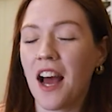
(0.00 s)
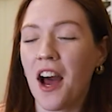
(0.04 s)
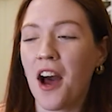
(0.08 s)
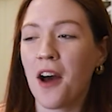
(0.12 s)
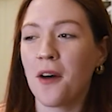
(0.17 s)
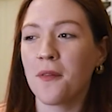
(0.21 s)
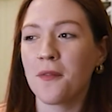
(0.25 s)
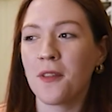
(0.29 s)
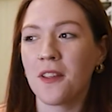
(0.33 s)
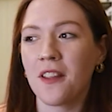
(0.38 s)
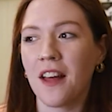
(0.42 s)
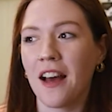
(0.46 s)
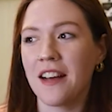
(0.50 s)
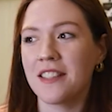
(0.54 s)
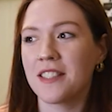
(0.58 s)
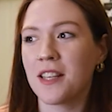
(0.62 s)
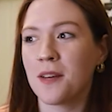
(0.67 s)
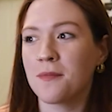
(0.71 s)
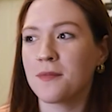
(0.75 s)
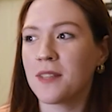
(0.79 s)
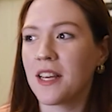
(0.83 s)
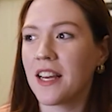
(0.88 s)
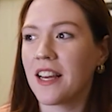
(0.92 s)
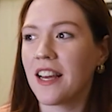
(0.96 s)
The last
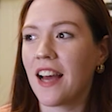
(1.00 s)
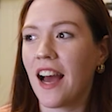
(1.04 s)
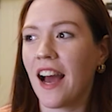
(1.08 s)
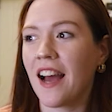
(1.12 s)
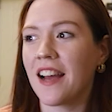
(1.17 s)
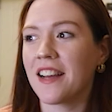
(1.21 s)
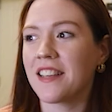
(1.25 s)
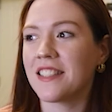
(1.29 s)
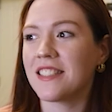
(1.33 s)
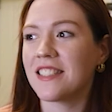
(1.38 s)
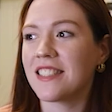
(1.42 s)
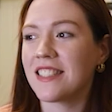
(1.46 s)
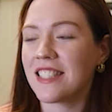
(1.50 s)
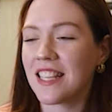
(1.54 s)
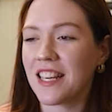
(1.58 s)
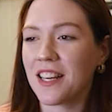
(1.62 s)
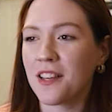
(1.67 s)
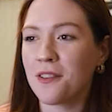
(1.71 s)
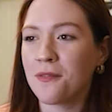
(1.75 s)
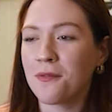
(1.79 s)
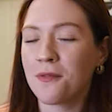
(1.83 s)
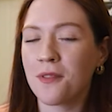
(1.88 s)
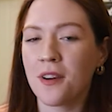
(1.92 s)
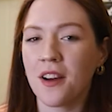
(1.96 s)
update I
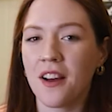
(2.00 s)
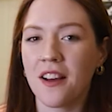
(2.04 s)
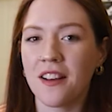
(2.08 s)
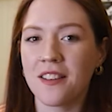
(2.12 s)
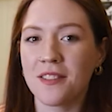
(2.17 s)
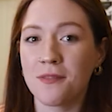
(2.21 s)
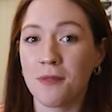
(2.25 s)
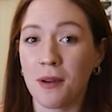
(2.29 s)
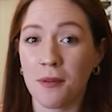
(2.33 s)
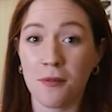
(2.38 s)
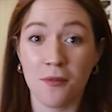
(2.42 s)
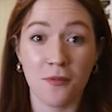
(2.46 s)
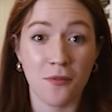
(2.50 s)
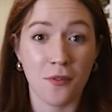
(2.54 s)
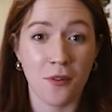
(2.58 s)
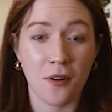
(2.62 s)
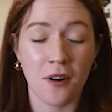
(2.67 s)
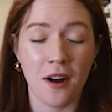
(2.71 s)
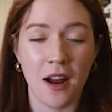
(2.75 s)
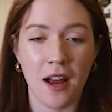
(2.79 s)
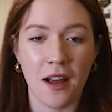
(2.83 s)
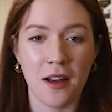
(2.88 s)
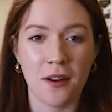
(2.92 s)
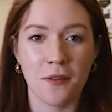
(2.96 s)
did was right
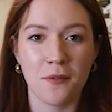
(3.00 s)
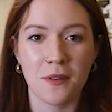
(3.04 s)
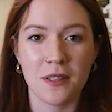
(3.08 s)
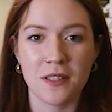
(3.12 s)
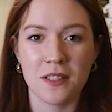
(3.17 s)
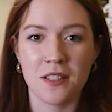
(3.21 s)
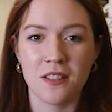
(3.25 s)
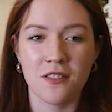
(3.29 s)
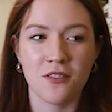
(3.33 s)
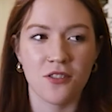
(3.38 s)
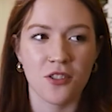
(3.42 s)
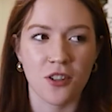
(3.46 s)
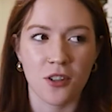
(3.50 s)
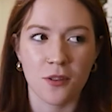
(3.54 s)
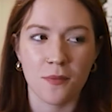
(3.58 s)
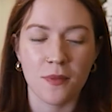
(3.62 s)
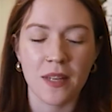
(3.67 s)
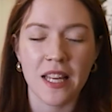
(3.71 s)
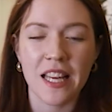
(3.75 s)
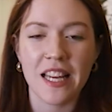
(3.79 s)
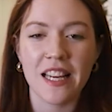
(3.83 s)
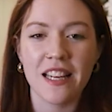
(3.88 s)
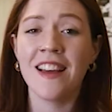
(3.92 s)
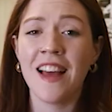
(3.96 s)
before I went to
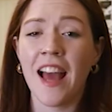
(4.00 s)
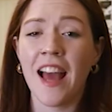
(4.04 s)
Germany.